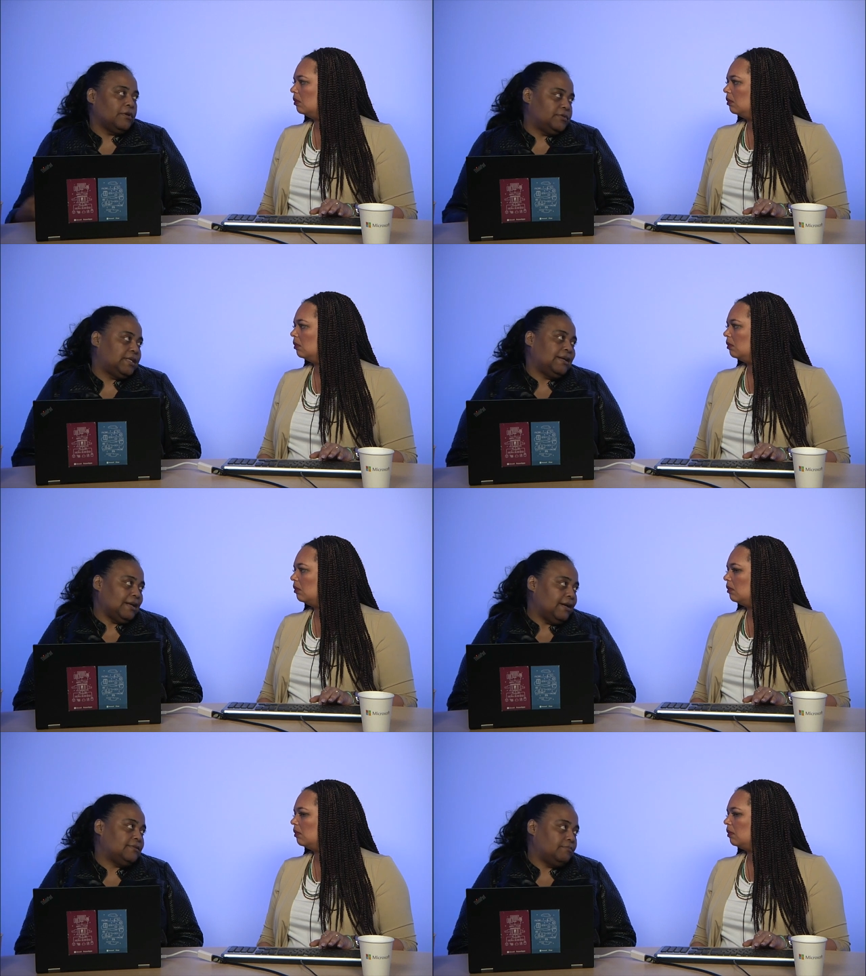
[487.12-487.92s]
Speaker 1: those
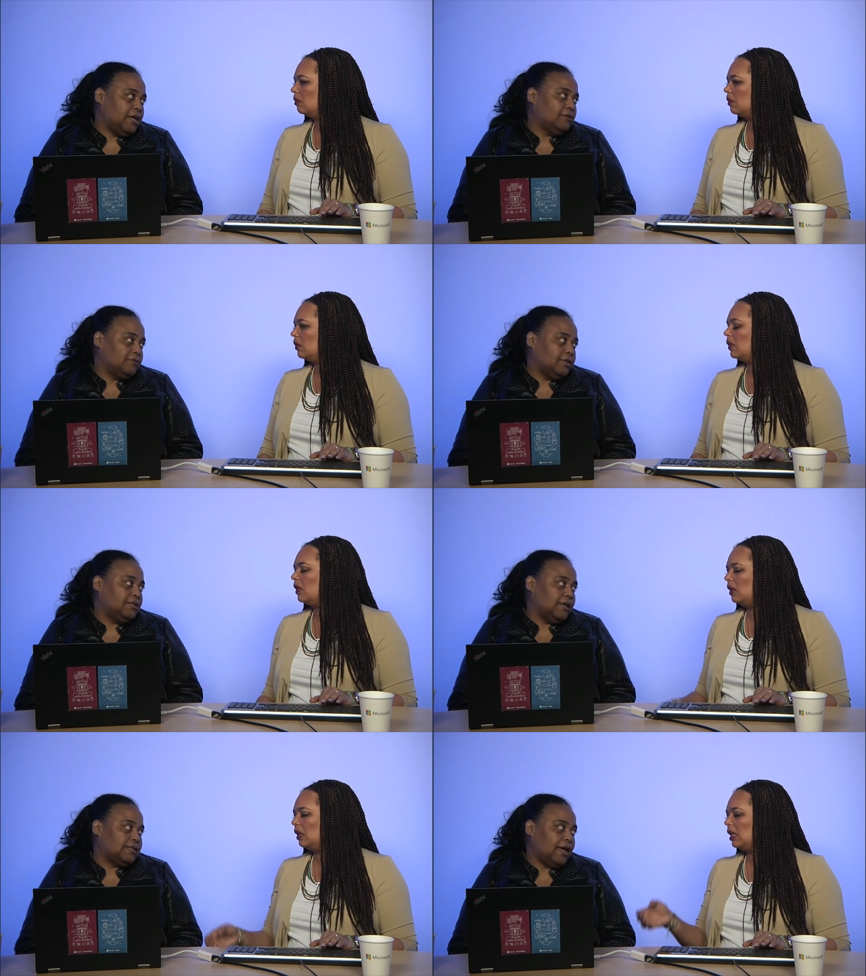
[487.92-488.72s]
deadlines and making sure
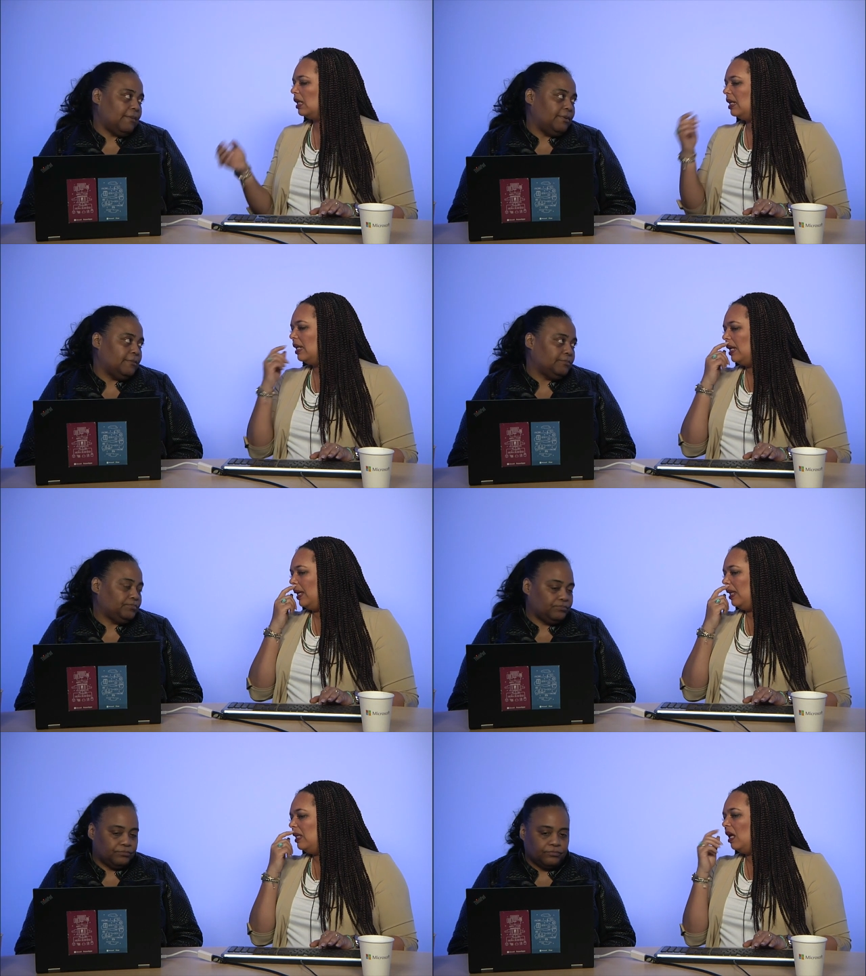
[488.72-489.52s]
these things happen.
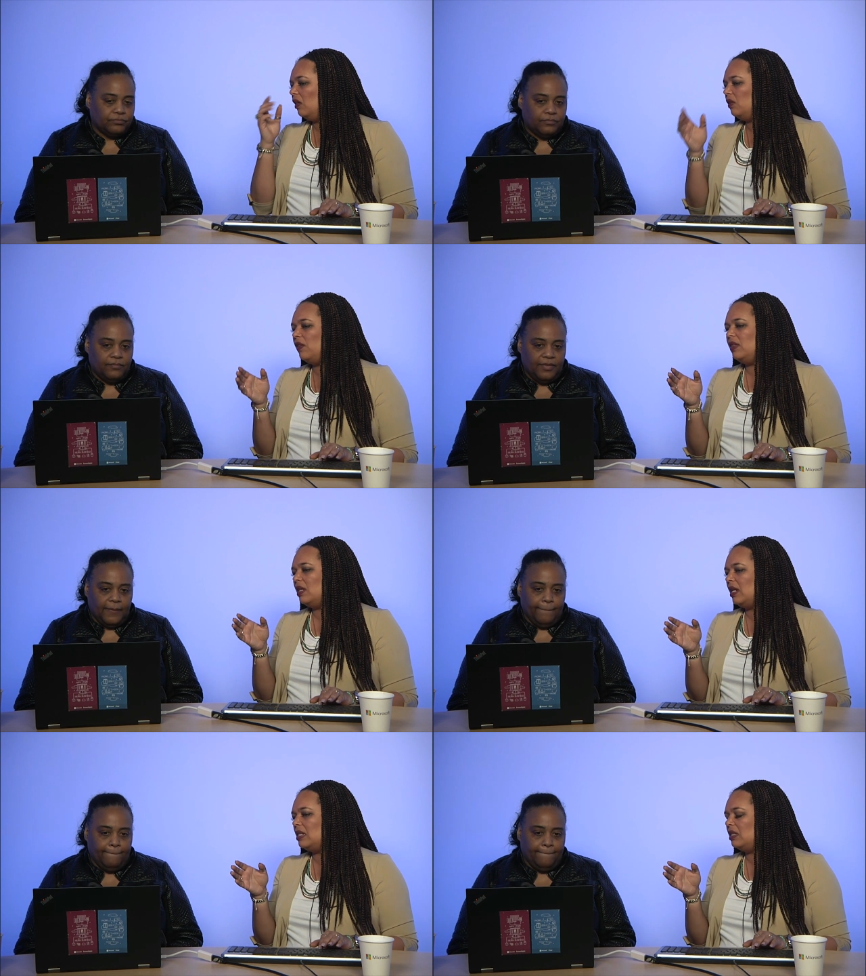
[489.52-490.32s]
Speaker 2: And the other thing
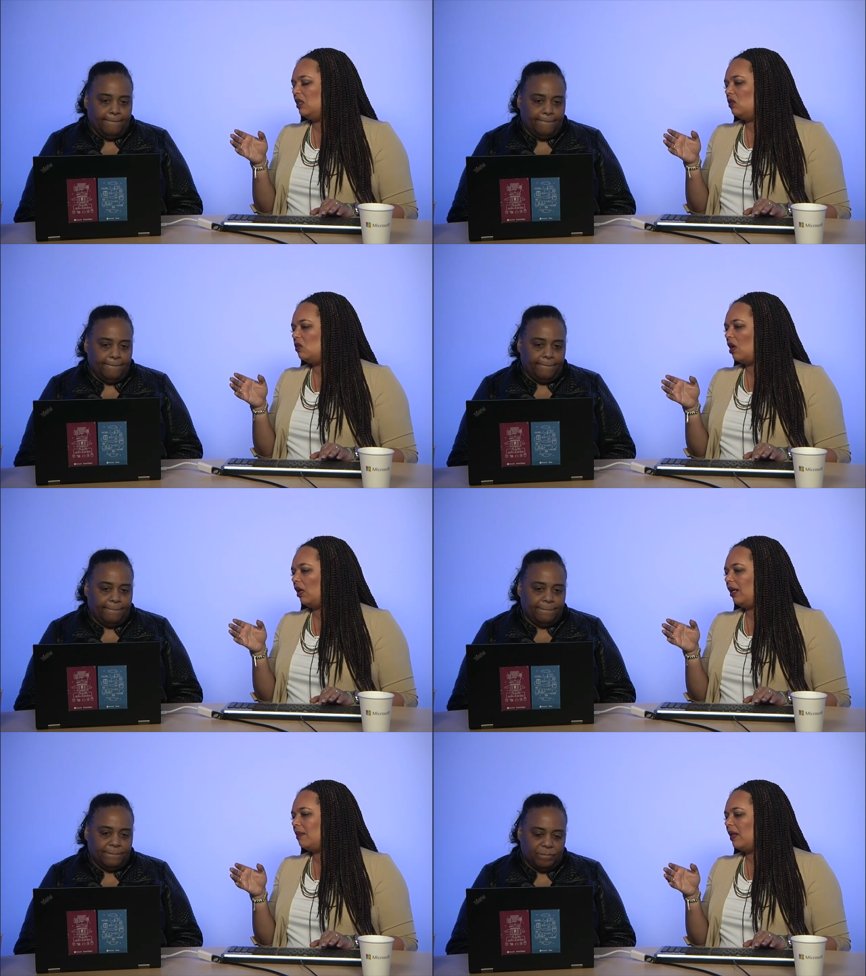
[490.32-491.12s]
that I see you
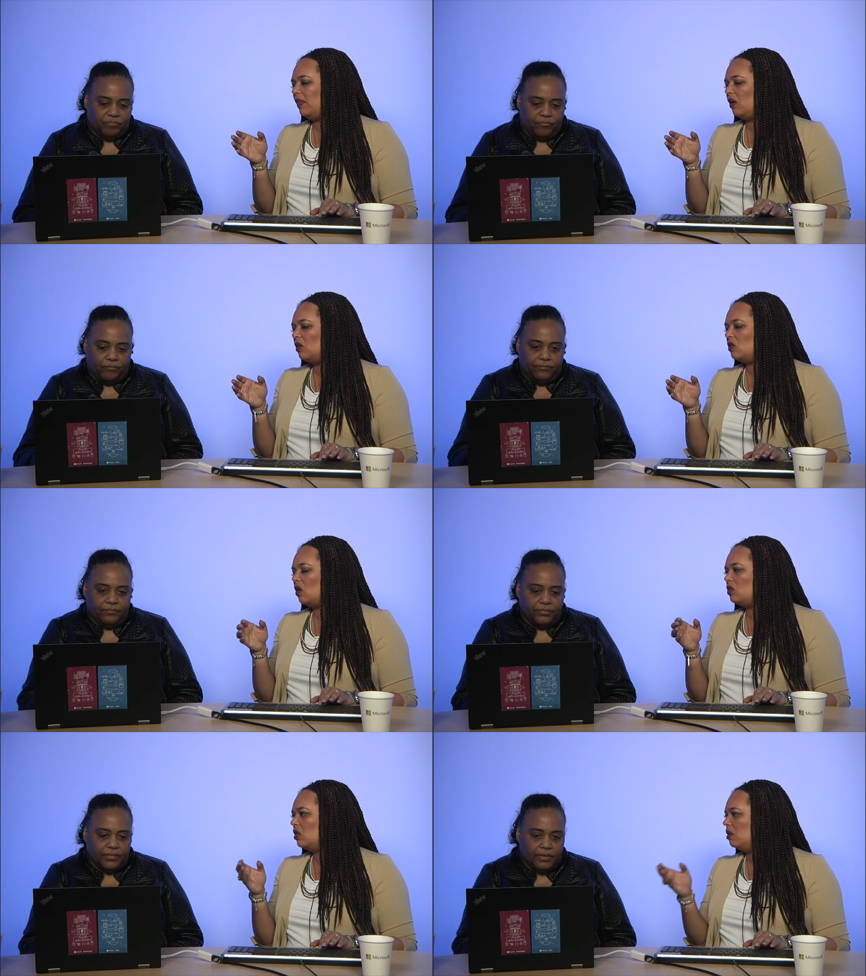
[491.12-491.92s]
talking about there is
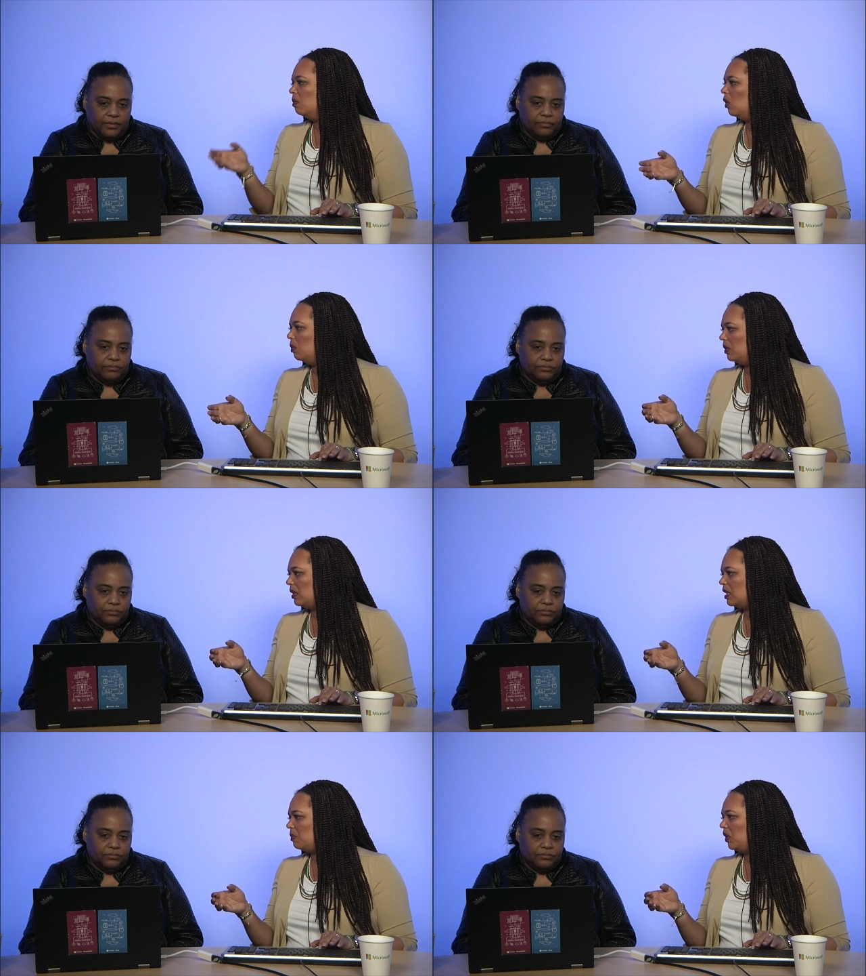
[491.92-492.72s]
also the mobile
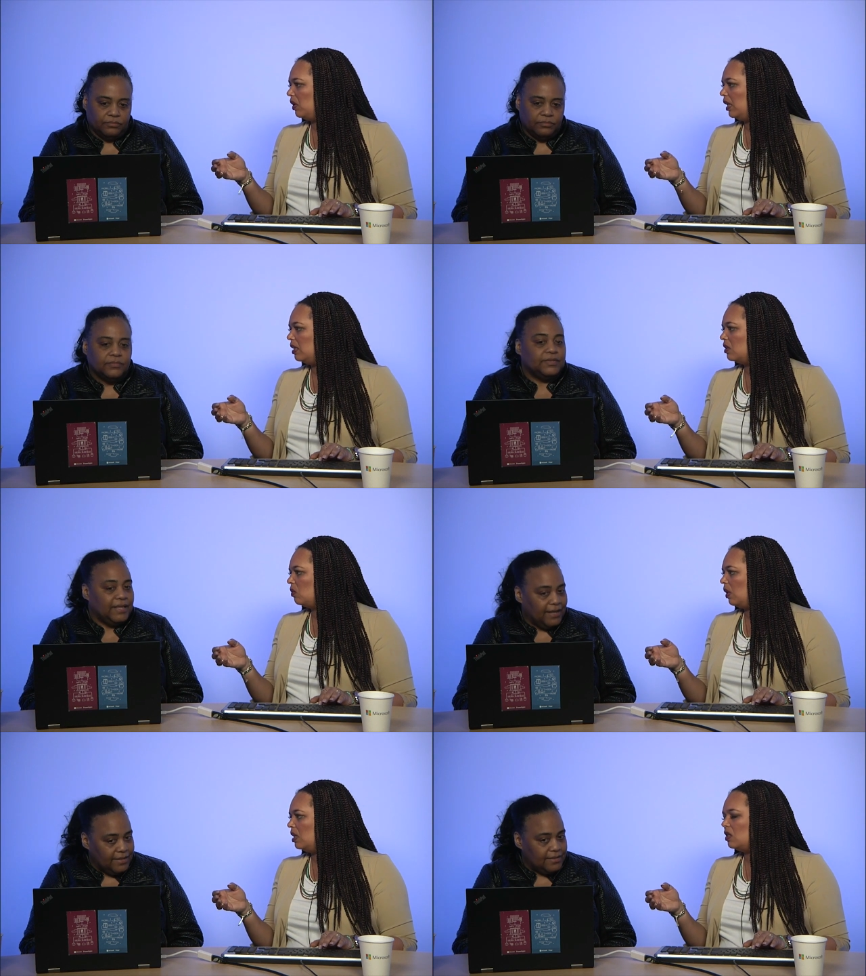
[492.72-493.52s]
experience,
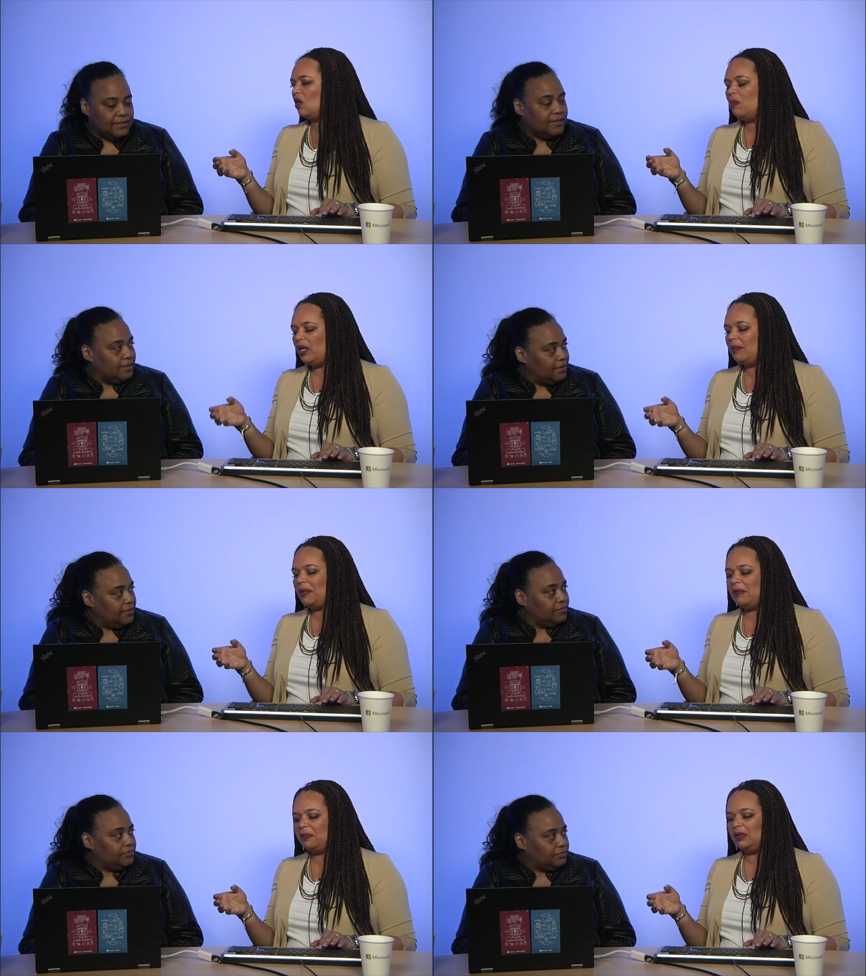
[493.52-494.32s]
yes. right? So many
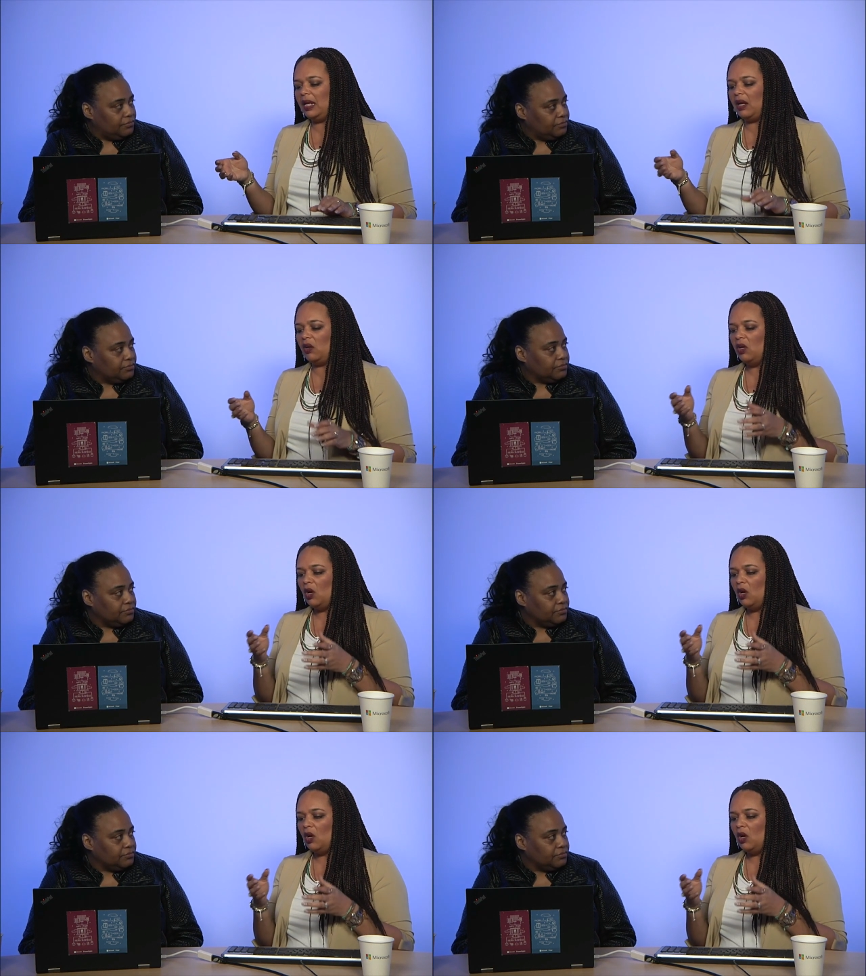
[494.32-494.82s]
people now